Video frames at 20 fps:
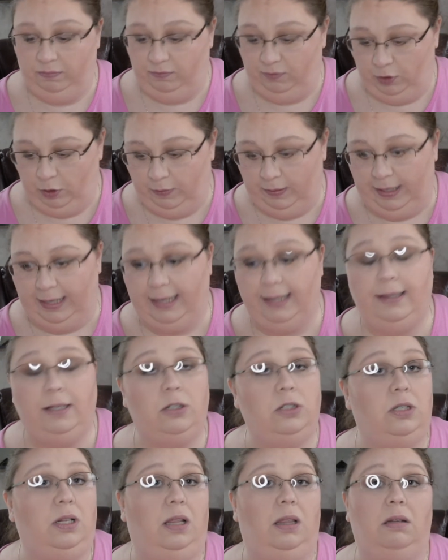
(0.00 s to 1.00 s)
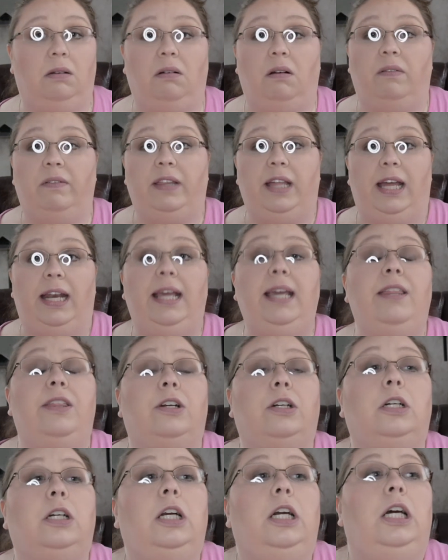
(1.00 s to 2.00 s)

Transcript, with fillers: If you need it, there's nothing wrong with that either.